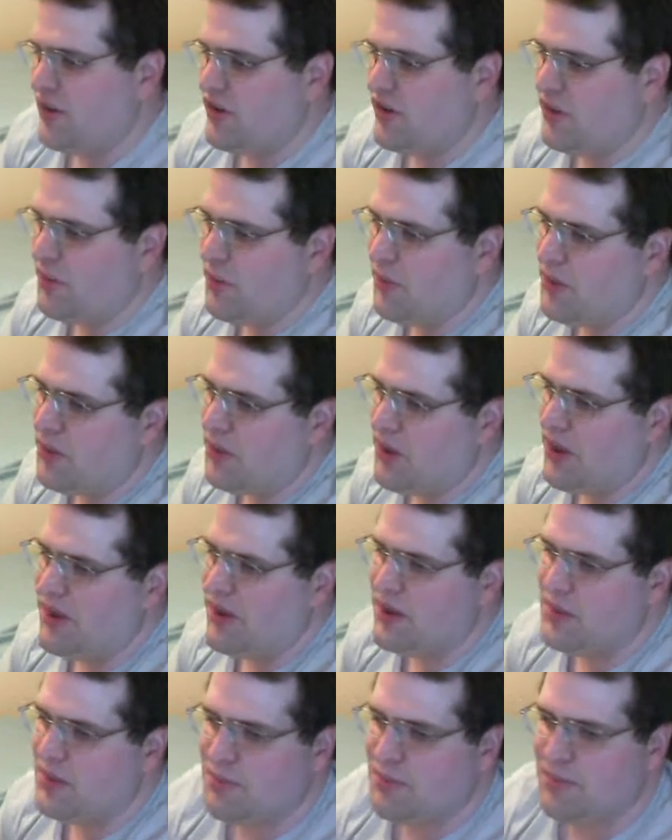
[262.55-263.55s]
Someone
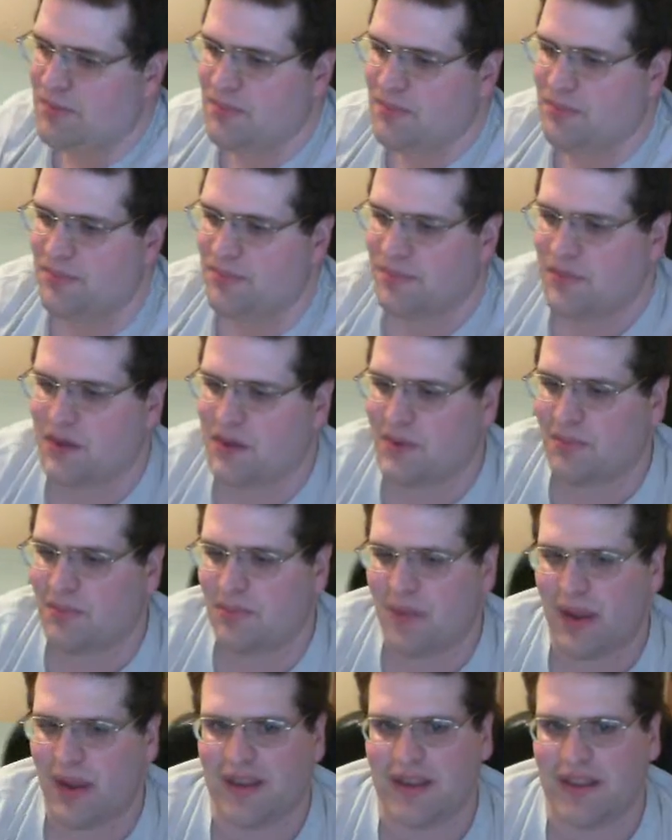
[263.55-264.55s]
thought you
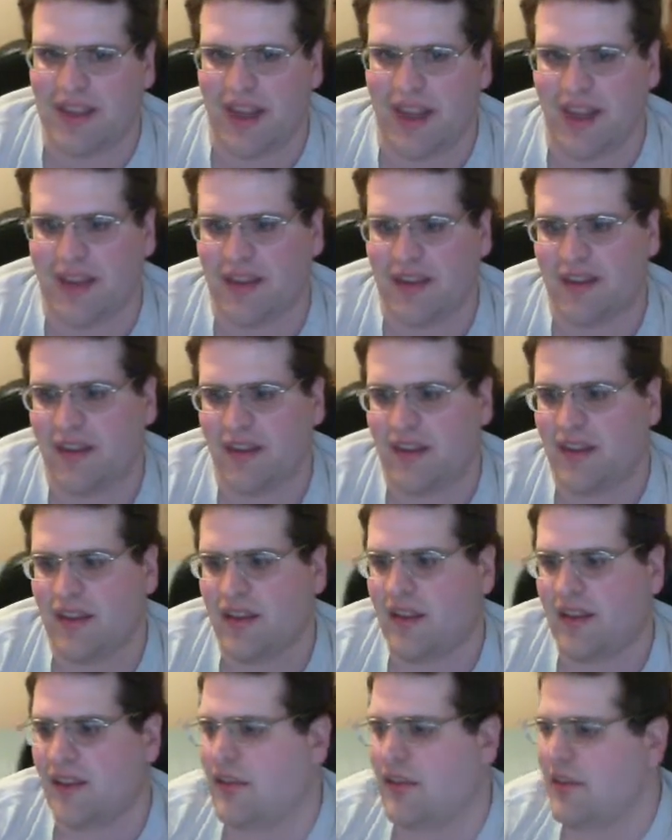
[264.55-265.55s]
make that
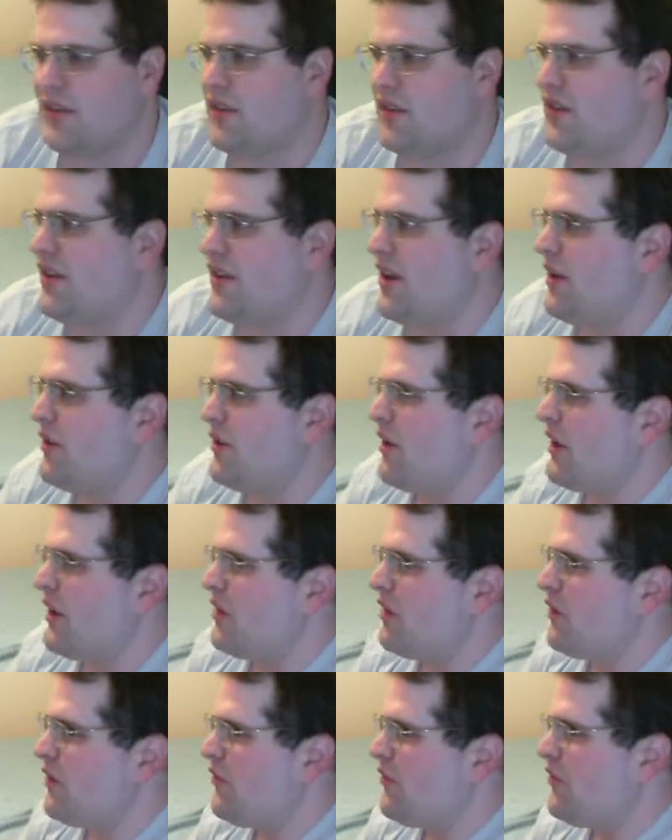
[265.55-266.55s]
sound
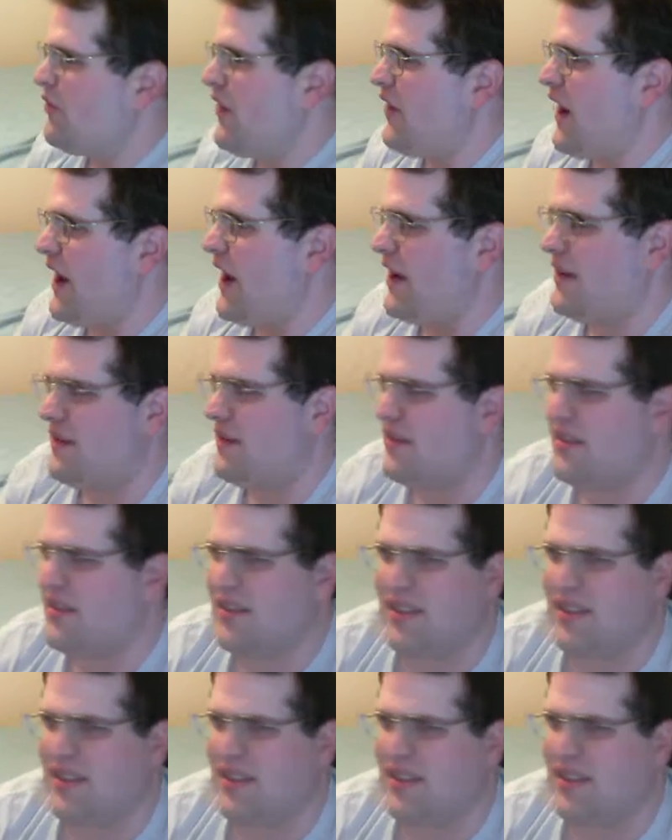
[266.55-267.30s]
like they're fat.